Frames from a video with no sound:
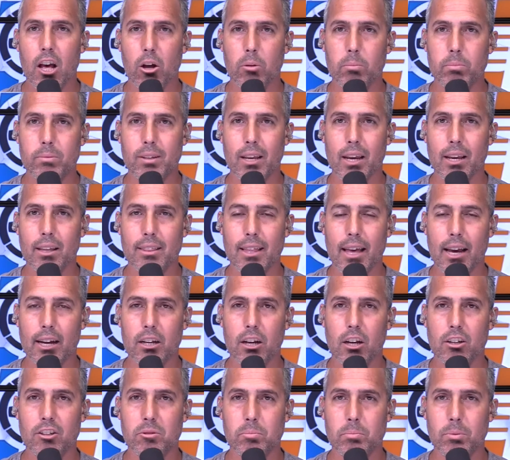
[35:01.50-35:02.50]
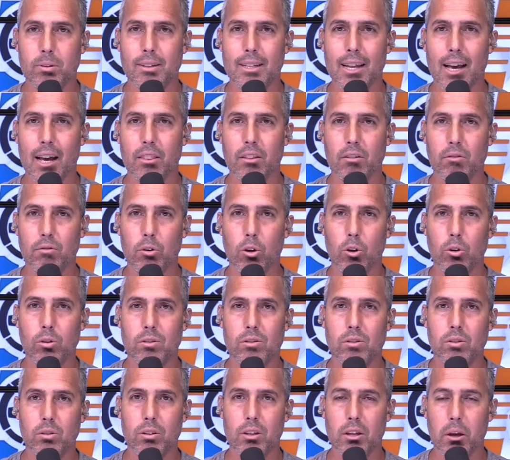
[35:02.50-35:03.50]
help take that customer down the
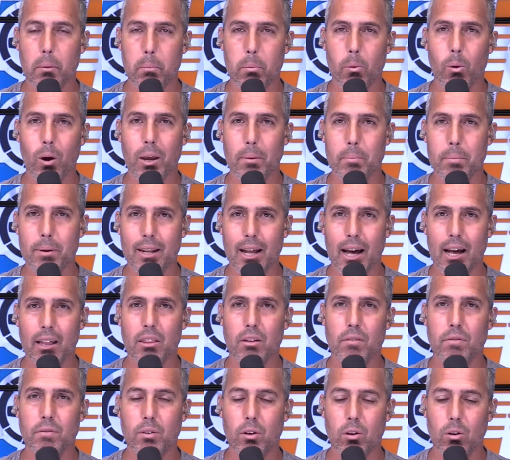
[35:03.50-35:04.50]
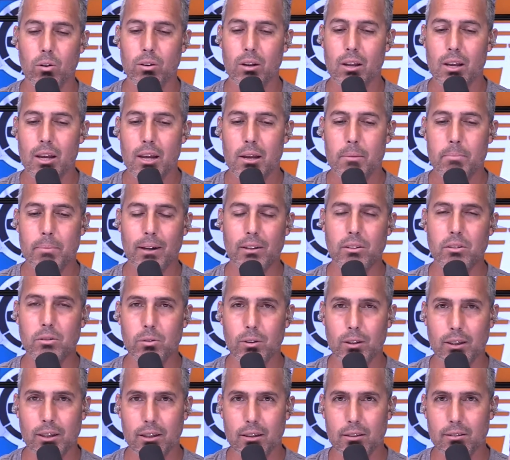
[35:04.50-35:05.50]
road to the appointment on the phone. By
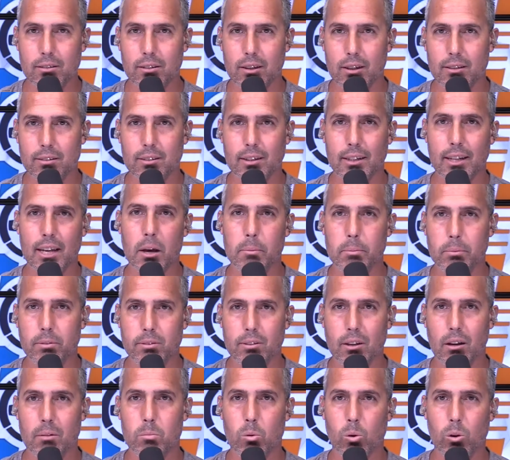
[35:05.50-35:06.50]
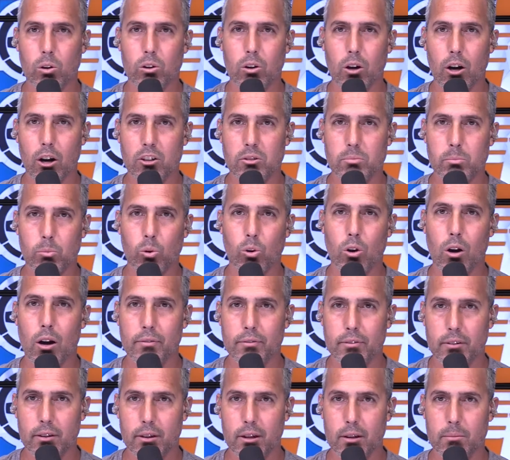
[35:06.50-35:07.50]
doing this, it's going to help you sell more cars more
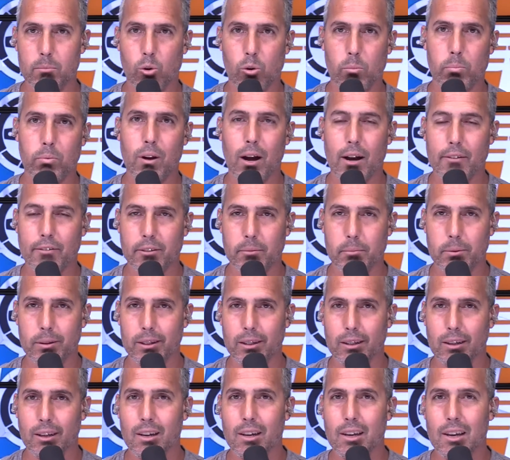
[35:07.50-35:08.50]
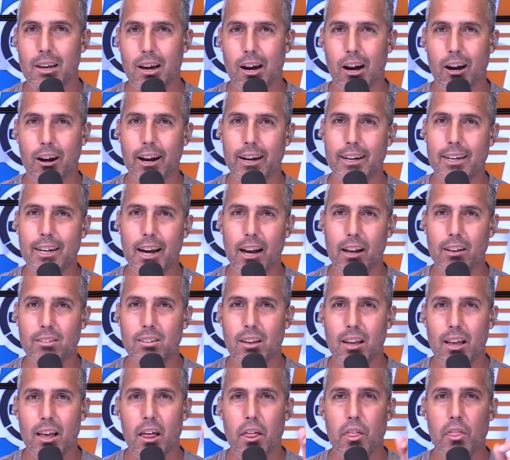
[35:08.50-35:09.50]
often and more profitably. All right,
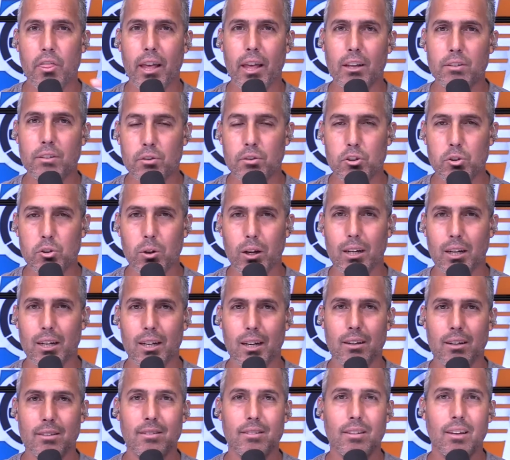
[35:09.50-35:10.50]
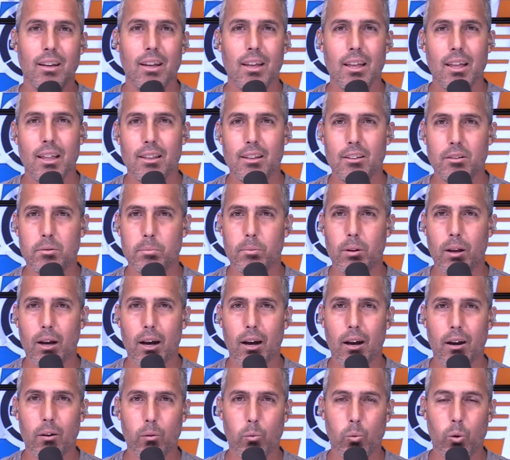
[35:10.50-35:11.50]
guys, thanks for joining us this
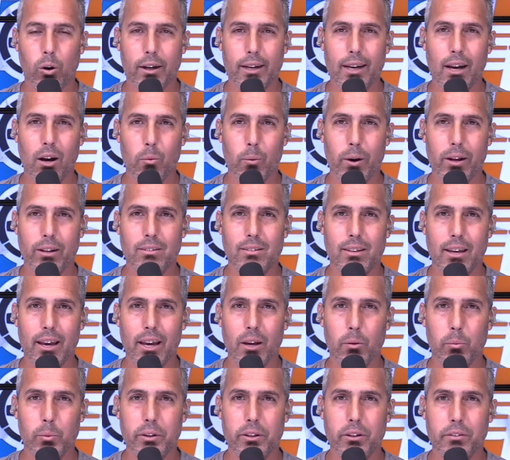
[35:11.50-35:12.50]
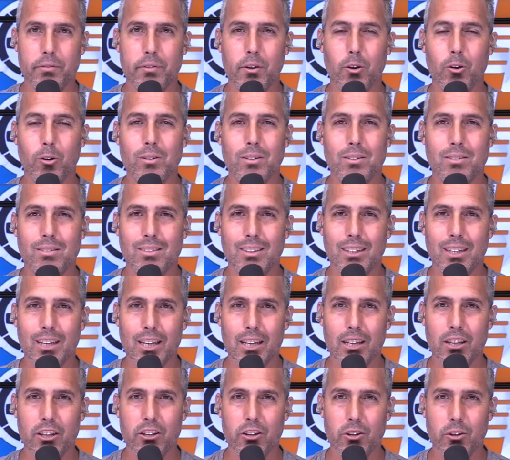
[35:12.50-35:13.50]
Workout Wednesday, and we look forward to
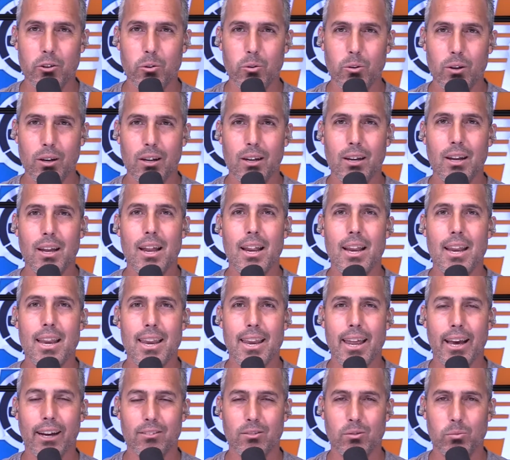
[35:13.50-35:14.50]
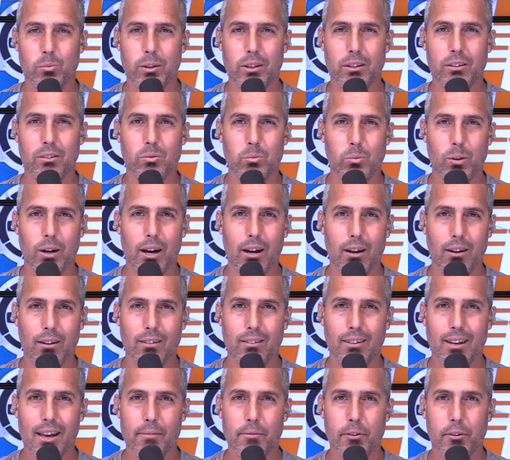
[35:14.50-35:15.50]
seeing you next week as well.
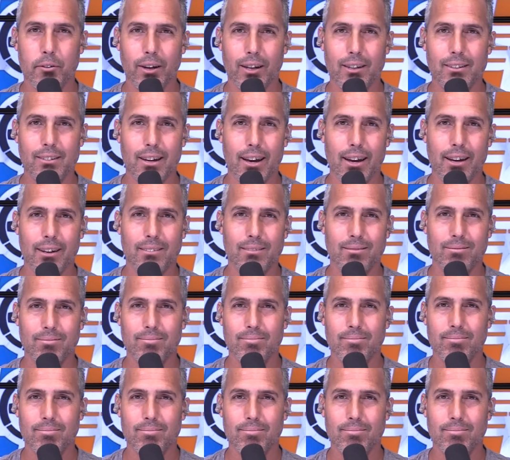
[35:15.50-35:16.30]
Have a great day.